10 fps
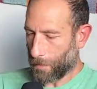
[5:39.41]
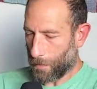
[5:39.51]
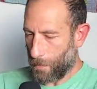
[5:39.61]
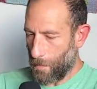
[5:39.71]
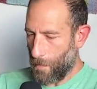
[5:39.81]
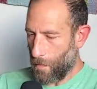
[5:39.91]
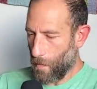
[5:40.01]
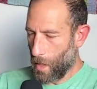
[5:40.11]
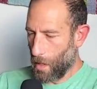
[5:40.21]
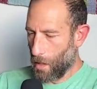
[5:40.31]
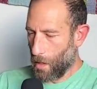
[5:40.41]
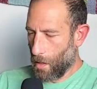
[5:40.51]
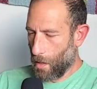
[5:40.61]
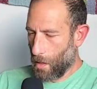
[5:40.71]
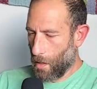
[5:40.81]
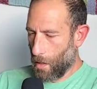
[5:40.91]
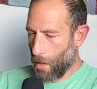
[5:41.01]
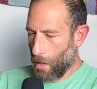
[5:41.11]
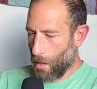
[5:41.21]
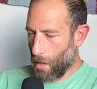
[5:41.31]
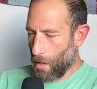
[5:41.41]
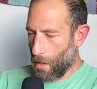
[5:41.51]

(no one is talking)